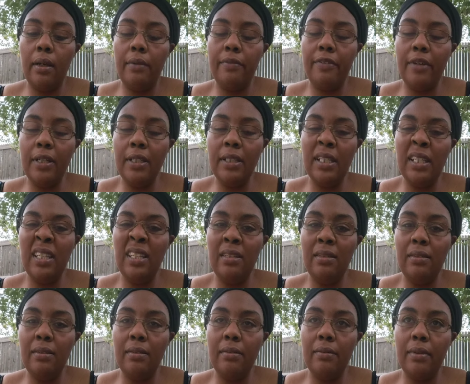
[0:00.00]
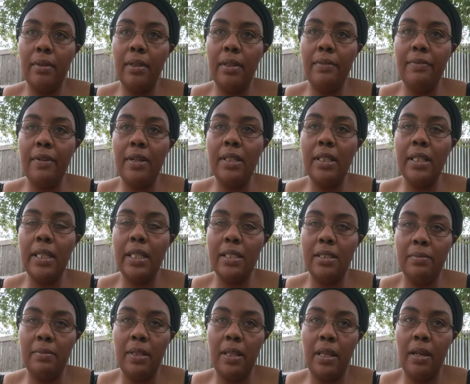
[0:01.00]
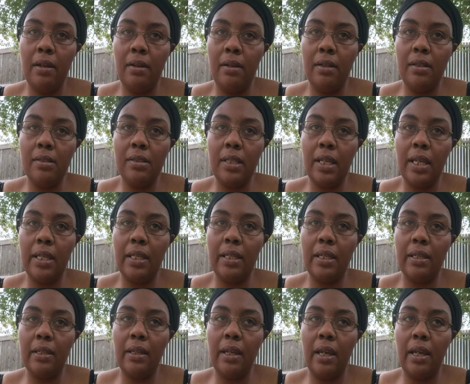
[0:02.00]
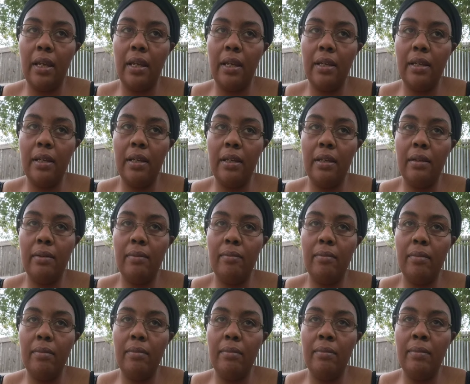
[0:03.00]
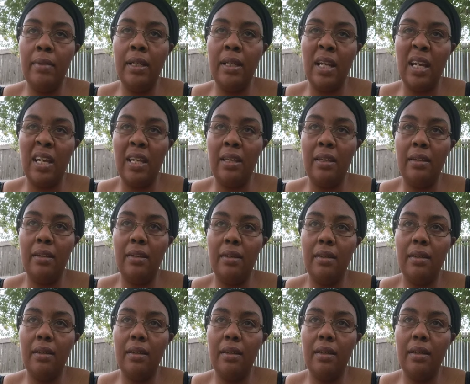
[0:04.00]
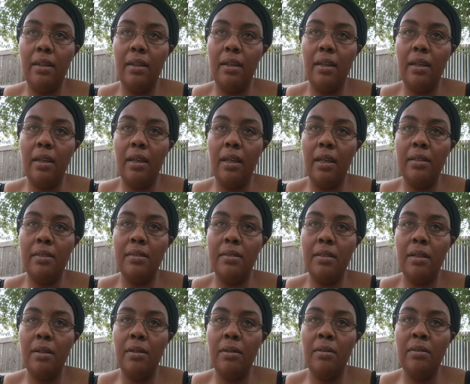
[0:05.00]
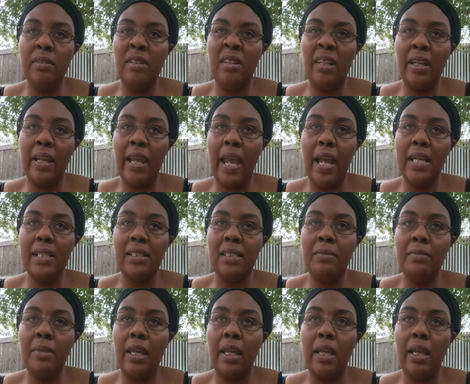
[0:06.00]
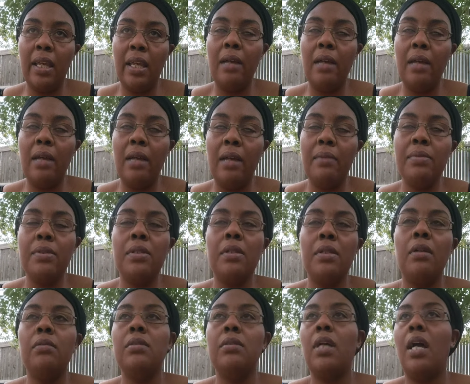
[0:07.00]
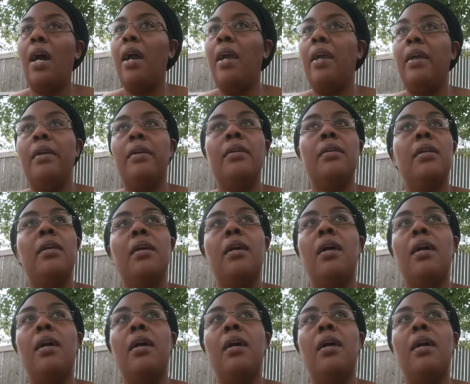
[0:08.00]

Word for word: I finally, he finally gets me there. It's like midnight. And so they're like asking me, like, and I'm so tired.